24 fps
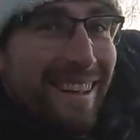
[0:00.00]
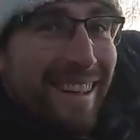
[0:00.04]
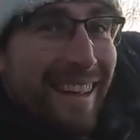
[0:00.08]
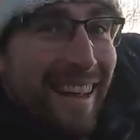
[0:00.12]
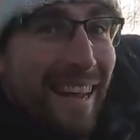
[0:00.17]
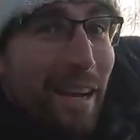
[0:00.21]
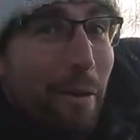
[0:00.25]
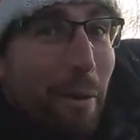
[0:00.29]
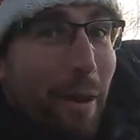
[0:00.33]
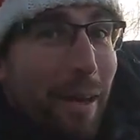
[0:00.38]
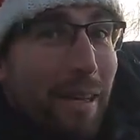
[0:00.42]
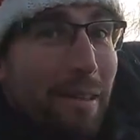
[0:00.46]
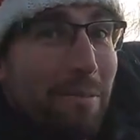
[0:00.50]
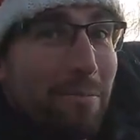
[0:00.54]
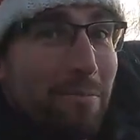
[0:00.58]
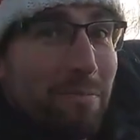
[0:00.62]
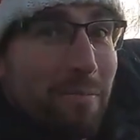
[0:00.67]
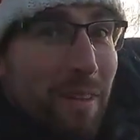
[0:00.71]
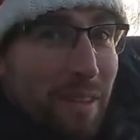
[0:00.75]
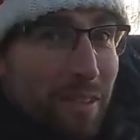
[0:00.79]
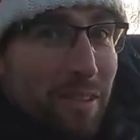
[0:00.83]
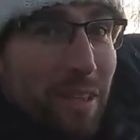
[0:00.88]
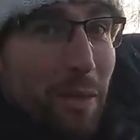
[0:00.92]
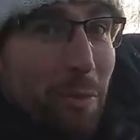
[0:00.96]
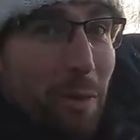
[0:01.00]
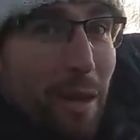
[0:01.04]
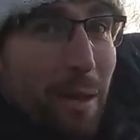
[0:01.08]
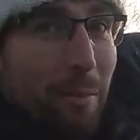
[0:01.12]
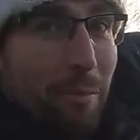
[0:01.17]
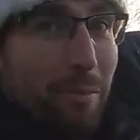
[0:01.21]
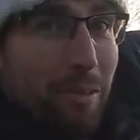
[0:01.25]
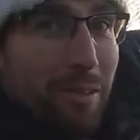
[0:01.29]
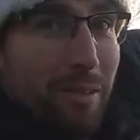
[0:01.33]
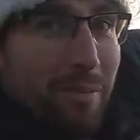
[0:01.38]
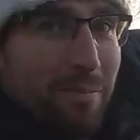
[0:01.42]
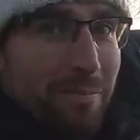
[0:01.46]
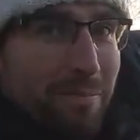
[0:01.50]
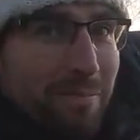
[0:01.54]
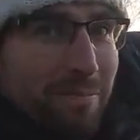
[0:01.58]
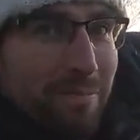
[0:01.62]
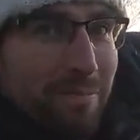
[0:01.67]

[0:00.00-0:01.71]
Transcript: Anyway, let's see what happens.